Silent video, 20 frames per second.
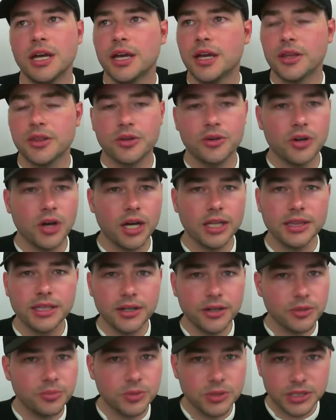they're not
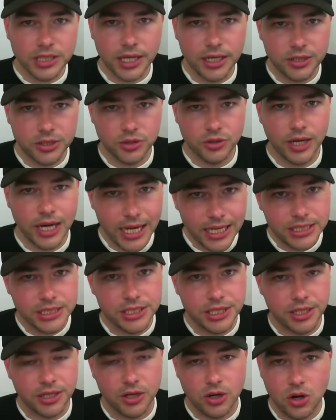there to protect your
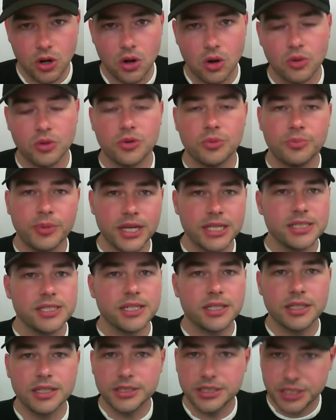engine at all. They're
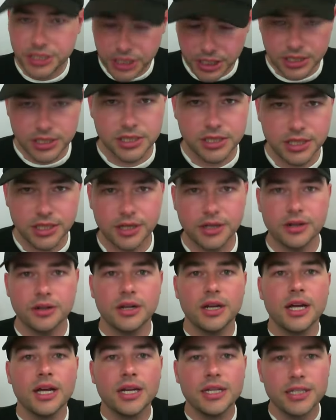basically just there
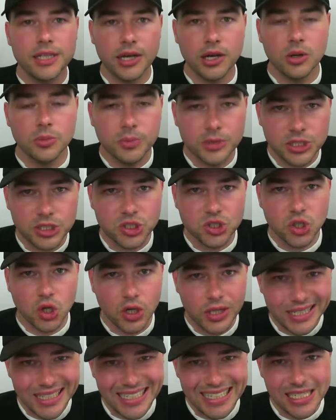to help it
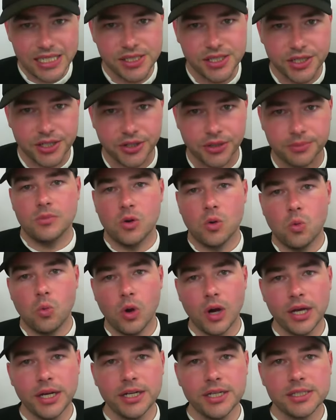start easier.
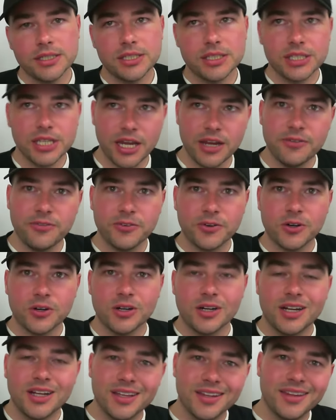One is
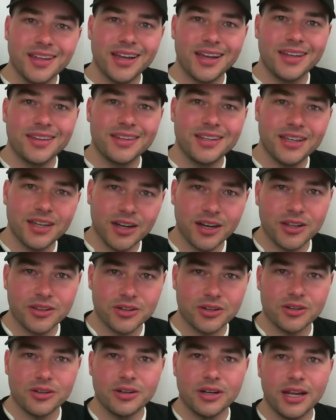safer than the
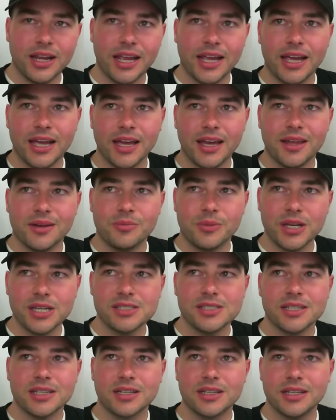other, and
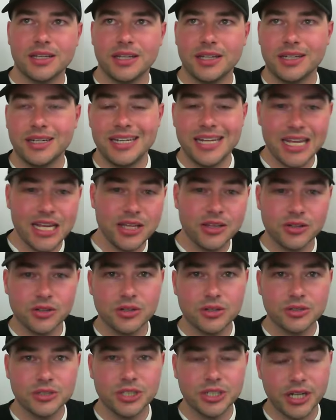basically
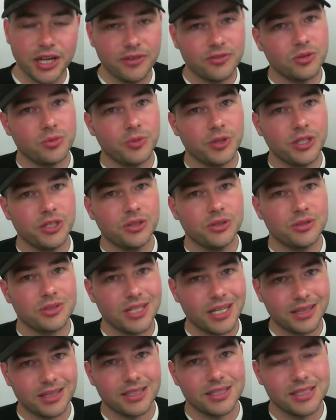neither should ever be used
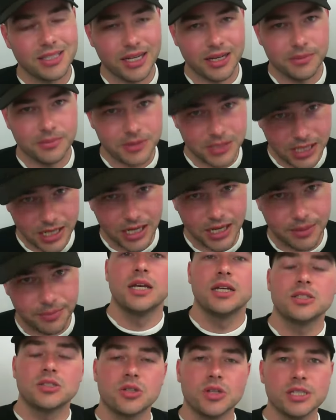at the same time.
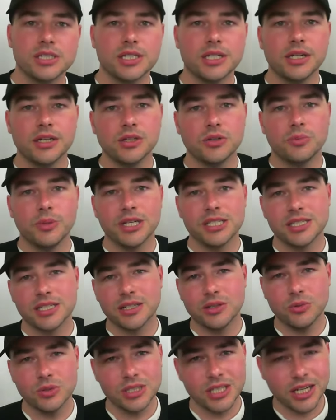So let's get into
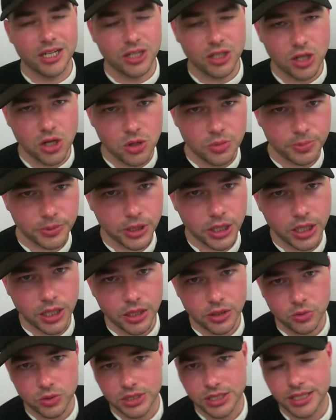basically what's a glow
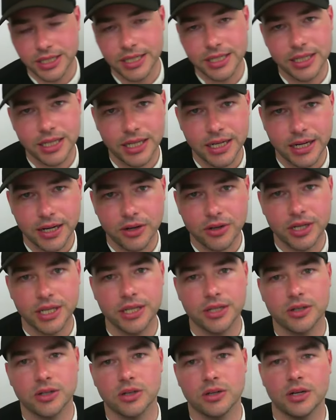plug, what's an inlet air
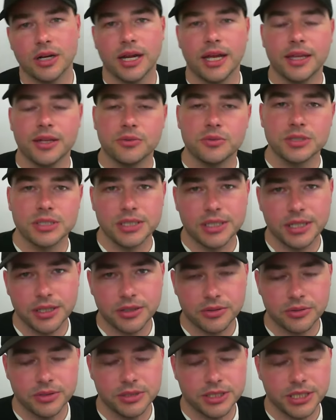heater, and then what's an
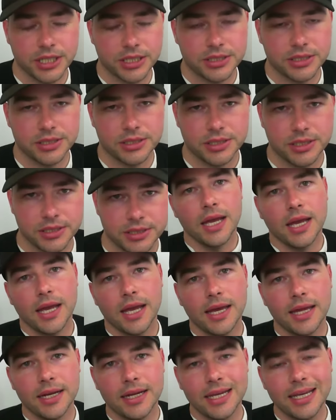ether injection system.
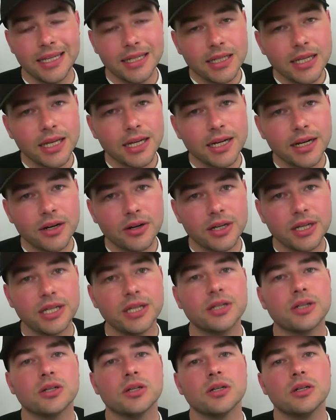An inlet air
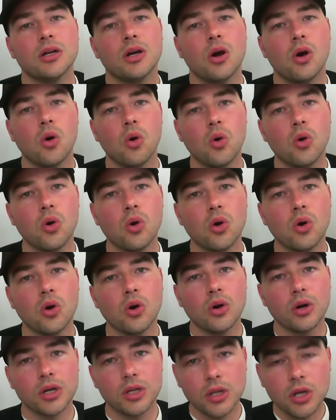heater
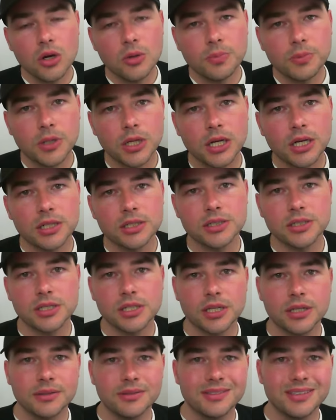or glow plugs
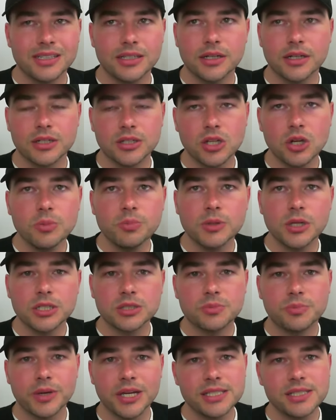
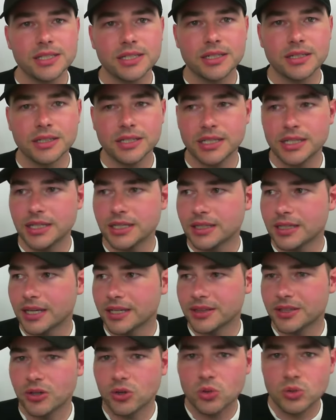basically
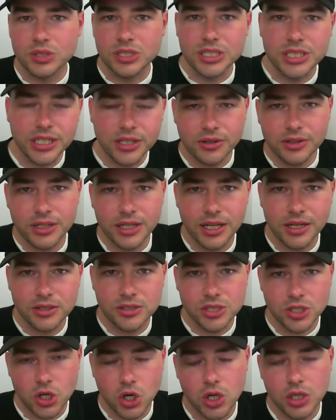like the old cigarette
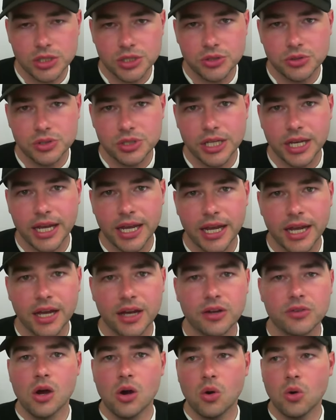lighters cars used to
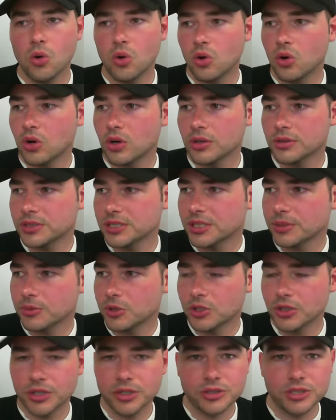have, or
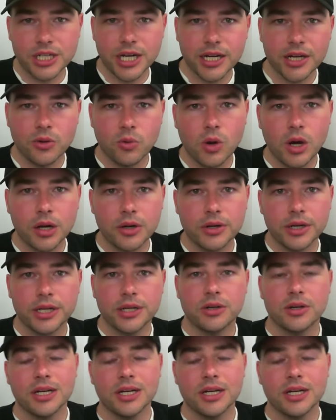similar to your jacket water heater,